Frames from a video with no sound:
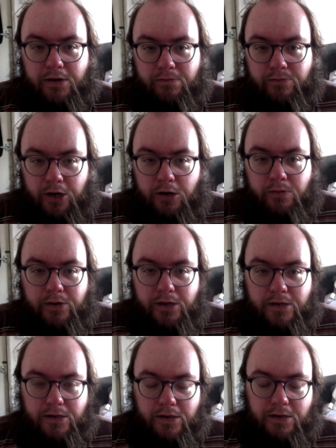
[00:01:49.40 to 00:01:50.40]
opening
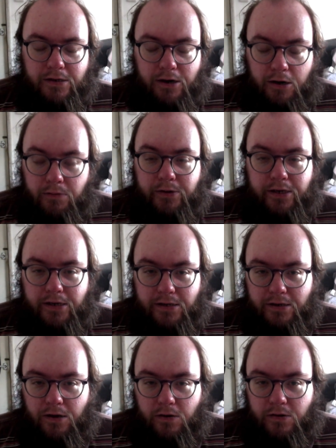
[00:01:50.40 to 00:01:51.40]
it
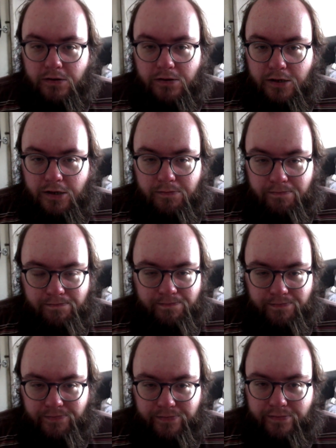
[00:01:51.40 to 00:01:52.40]
on
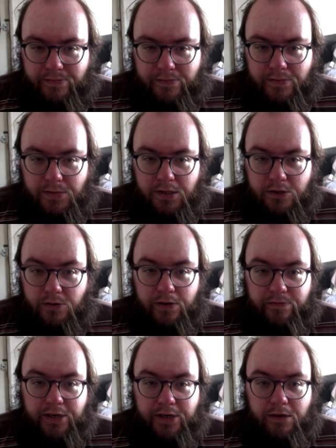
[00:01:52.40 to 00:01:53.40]
during a
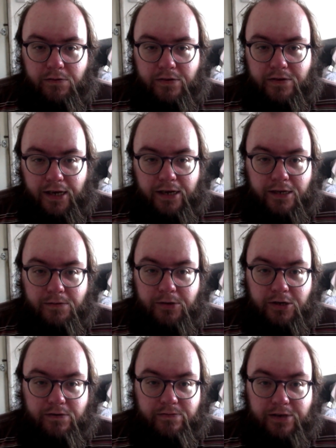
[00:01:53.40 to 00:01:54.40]
video and thanking the
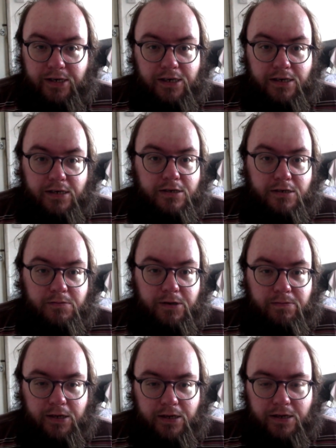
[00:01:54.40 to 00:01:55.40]
person for sending it to me.
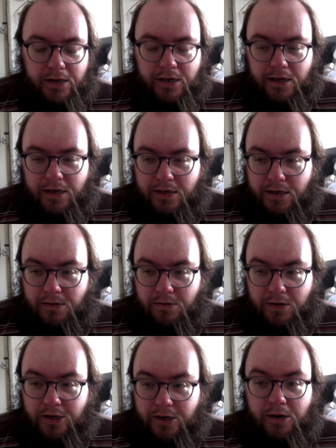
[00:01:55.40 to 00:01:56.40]
So,
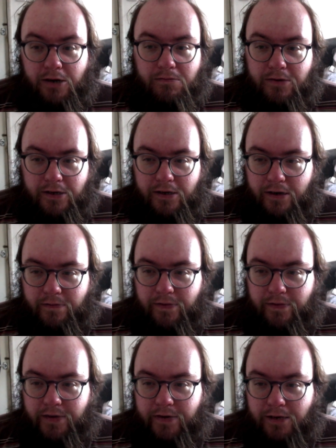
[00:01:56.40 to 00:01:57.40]
no, I've
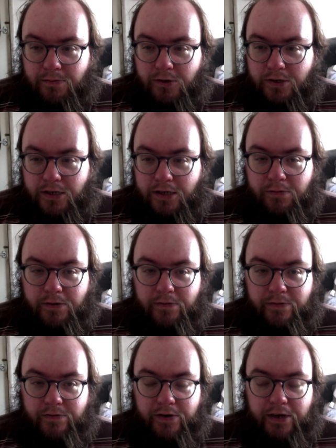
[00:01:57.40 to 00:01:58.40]
never had a book sent to me
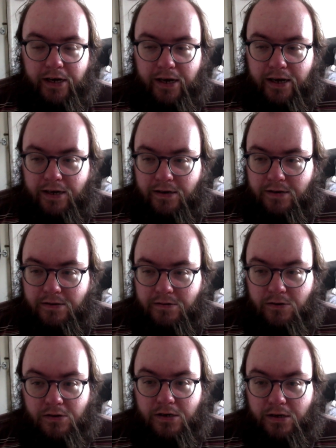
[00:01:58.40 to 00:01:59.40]
for free and
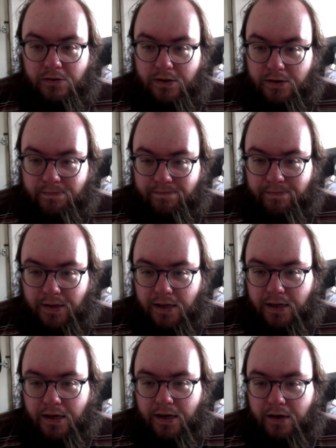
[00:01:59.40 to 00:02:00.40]
not disclosed it.
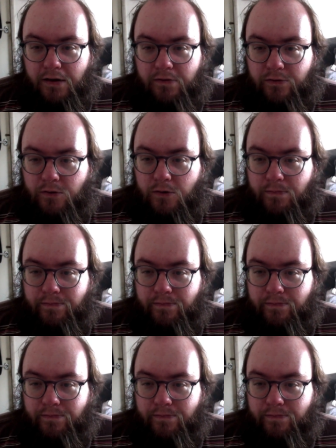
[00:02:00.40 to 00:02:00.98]
Four,